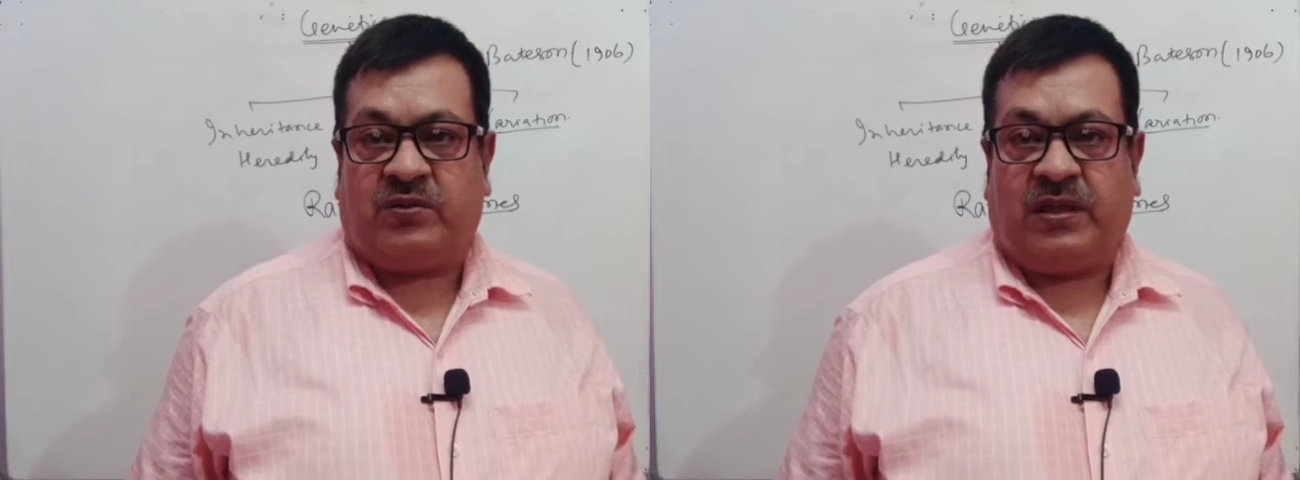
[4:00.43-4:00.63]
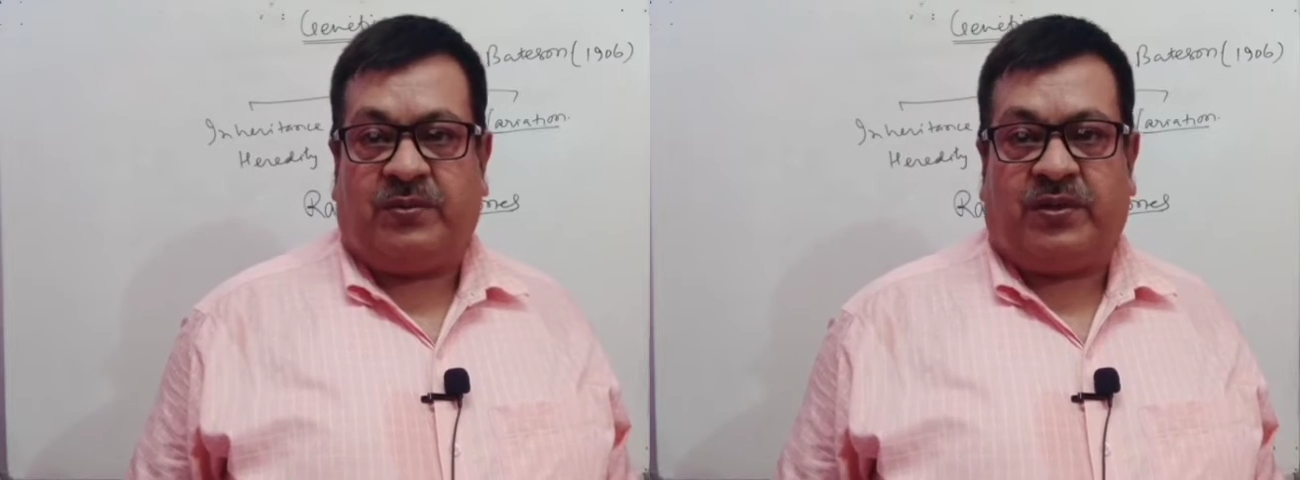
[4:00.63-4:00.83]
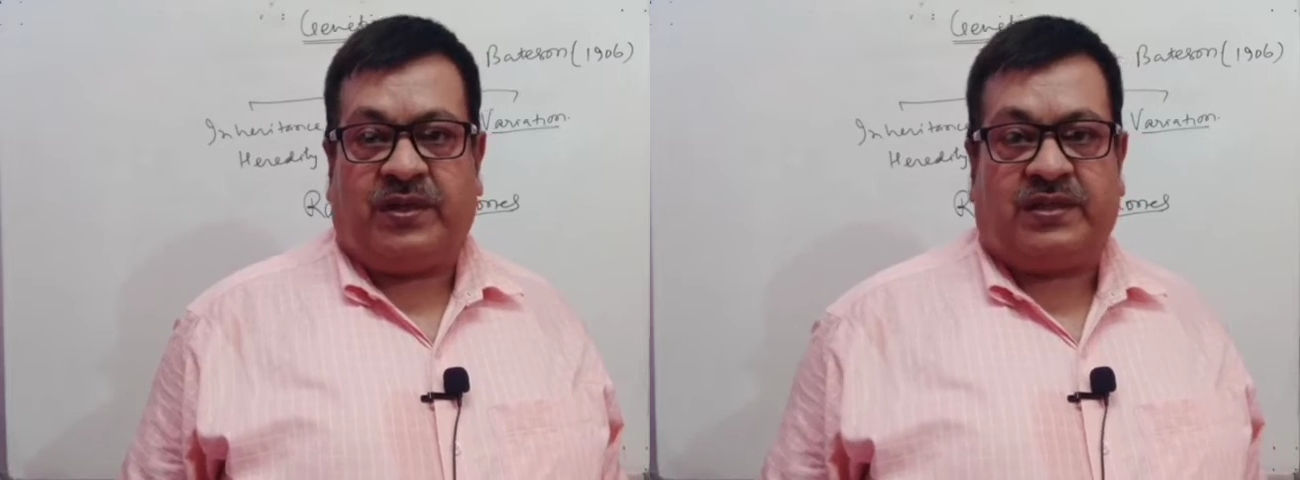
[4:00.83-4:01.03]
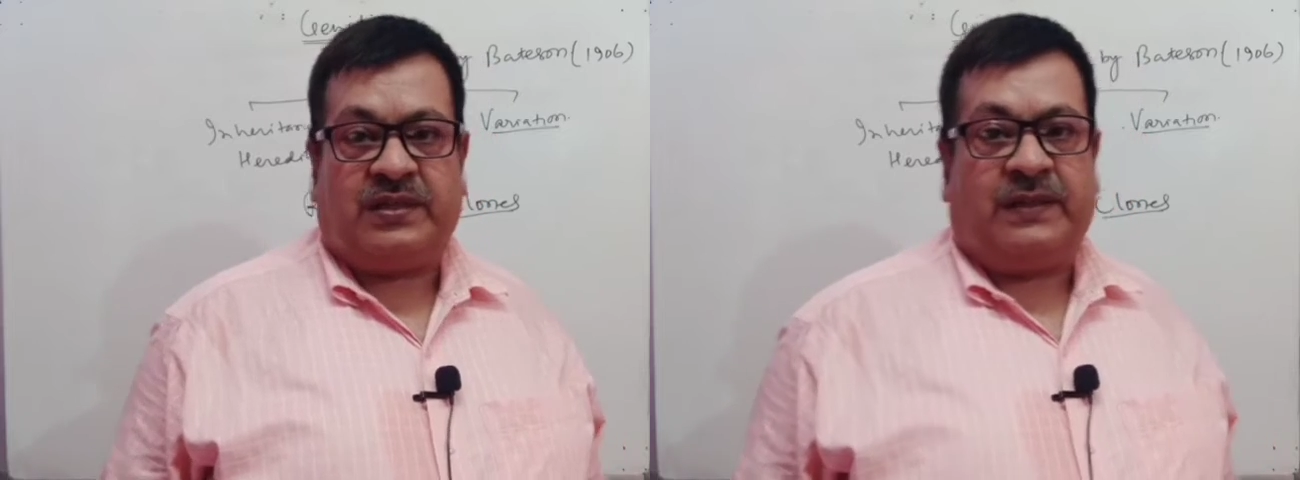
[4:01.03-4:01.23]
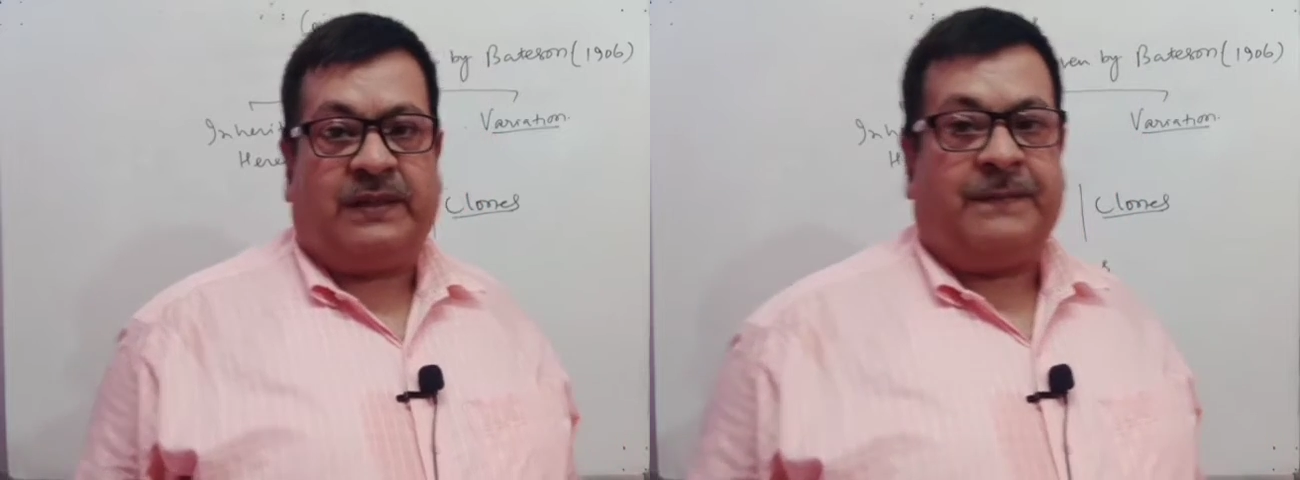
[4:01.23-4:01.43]

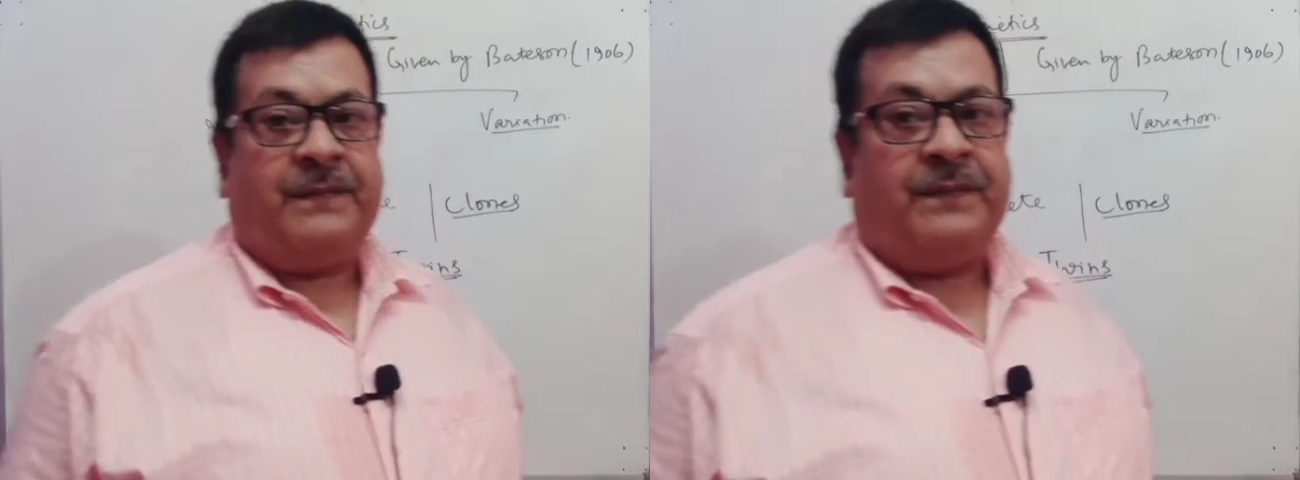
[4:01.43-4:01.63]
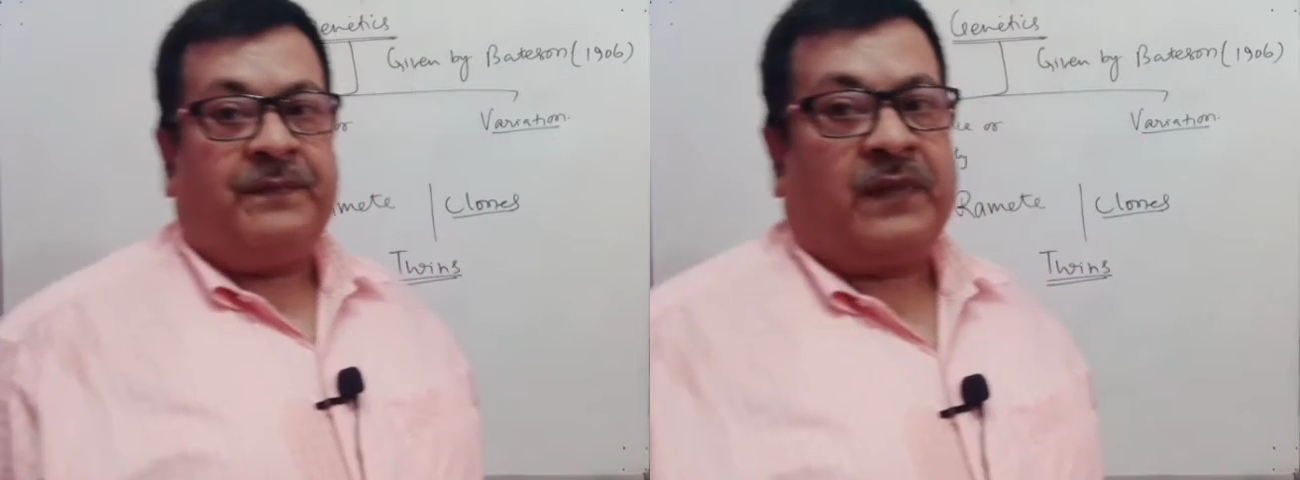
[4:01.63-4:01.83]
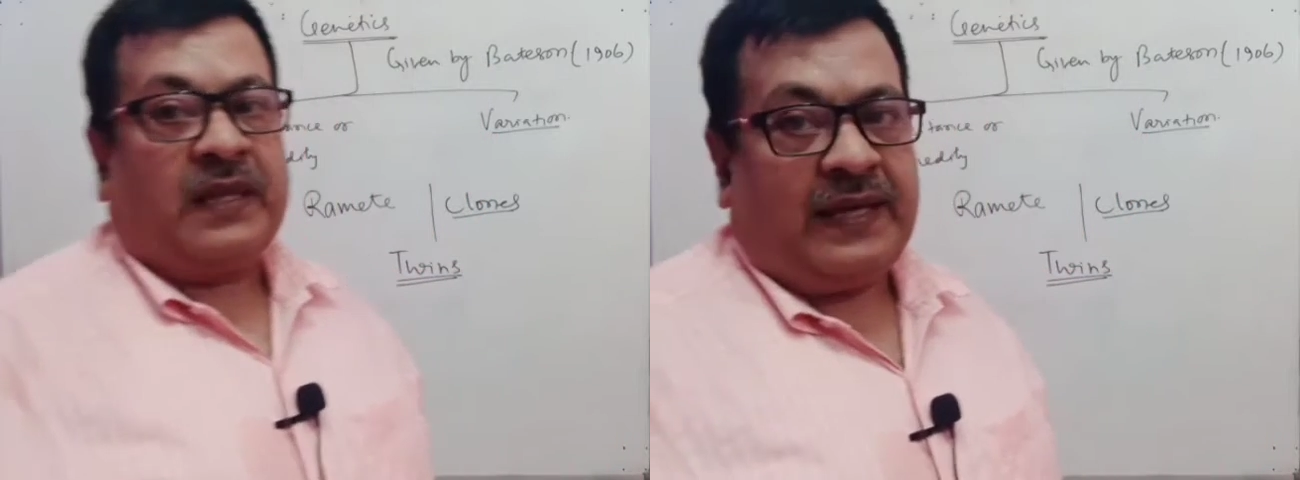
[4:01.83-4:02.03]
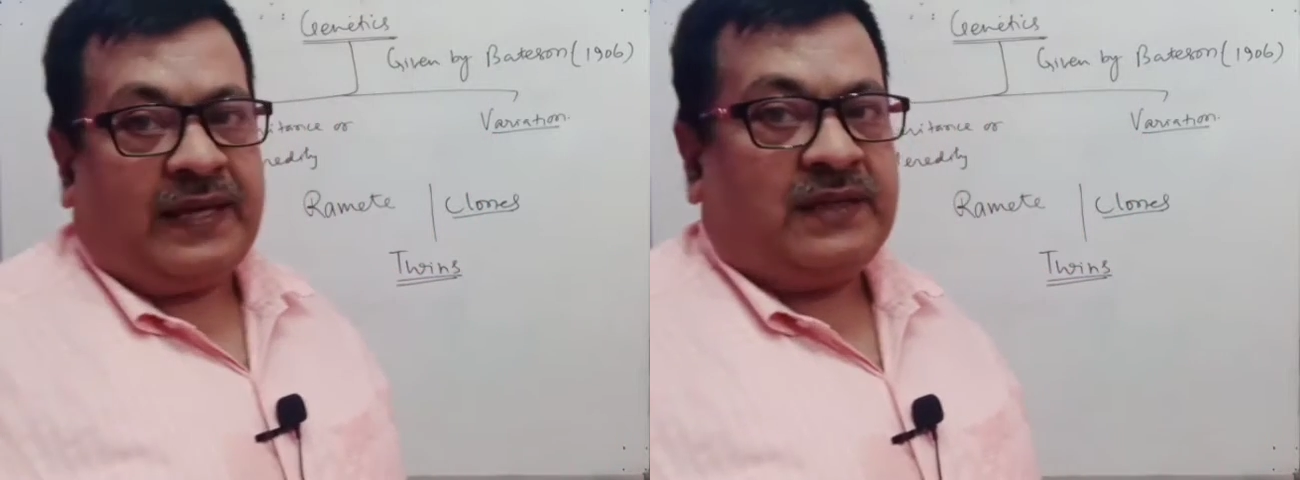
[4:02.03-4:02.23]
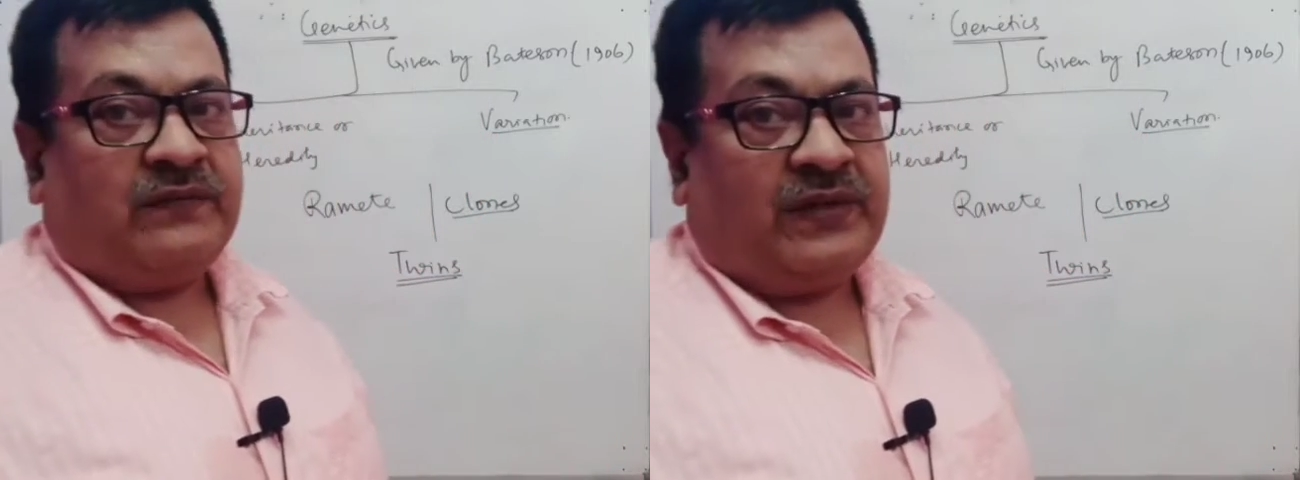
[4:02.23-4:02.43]
reproduction
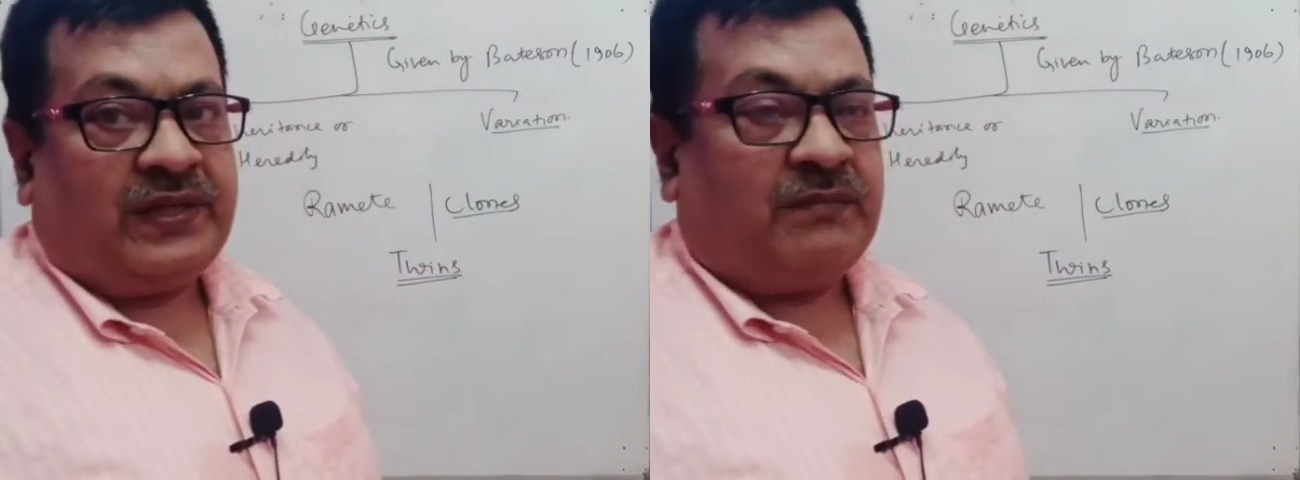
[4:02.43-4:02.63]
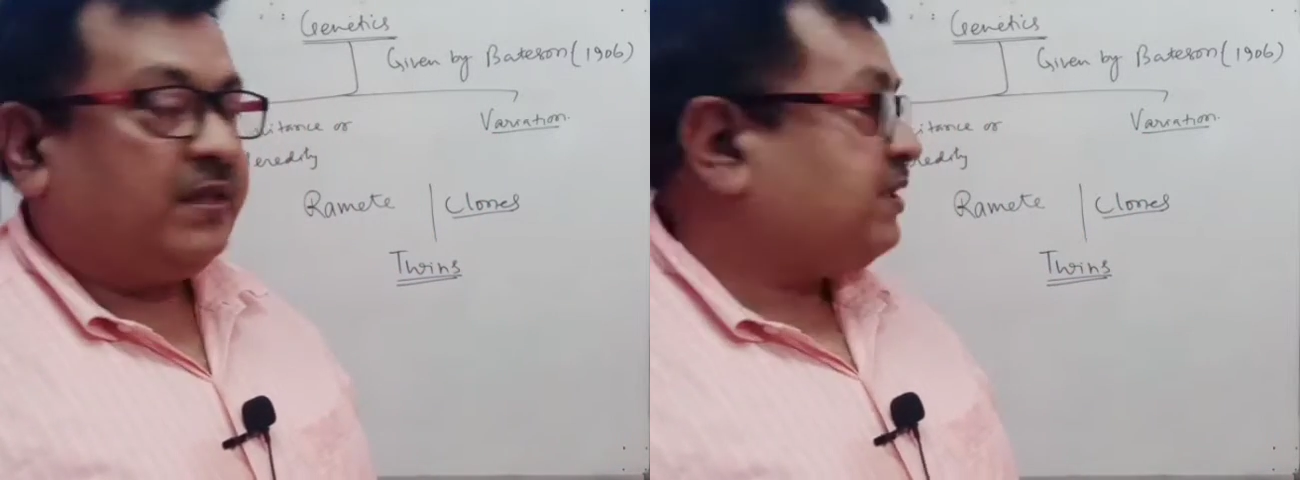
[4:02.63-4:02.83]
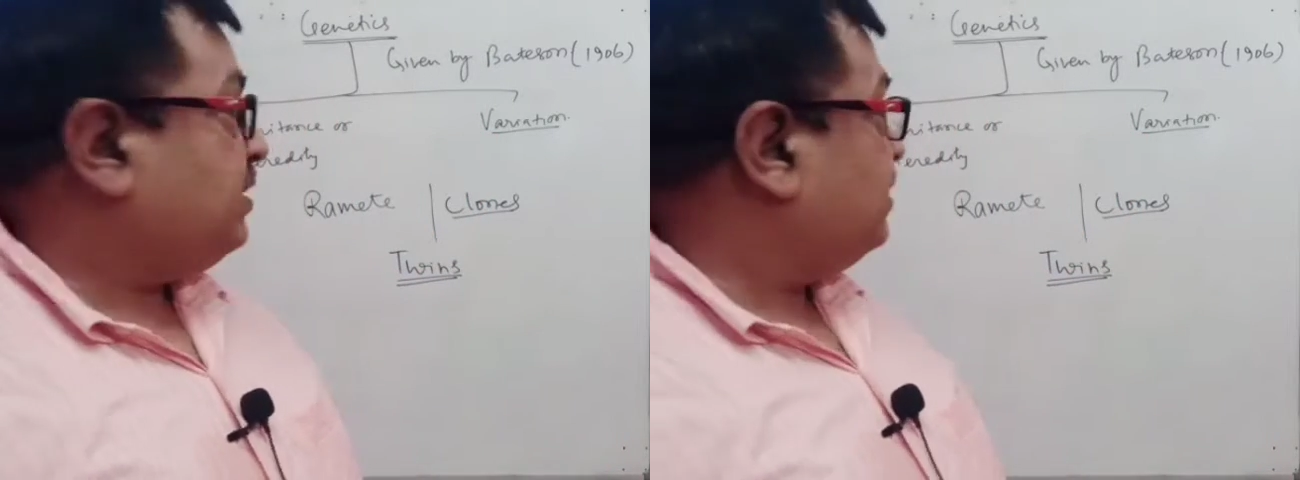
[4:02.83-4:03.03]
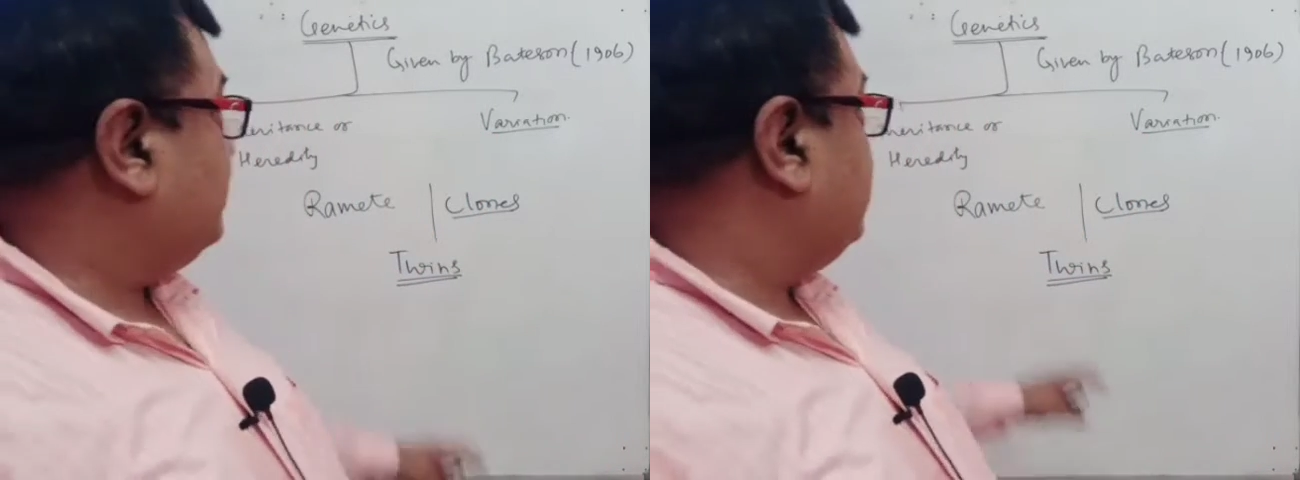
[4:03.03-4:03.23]
has very much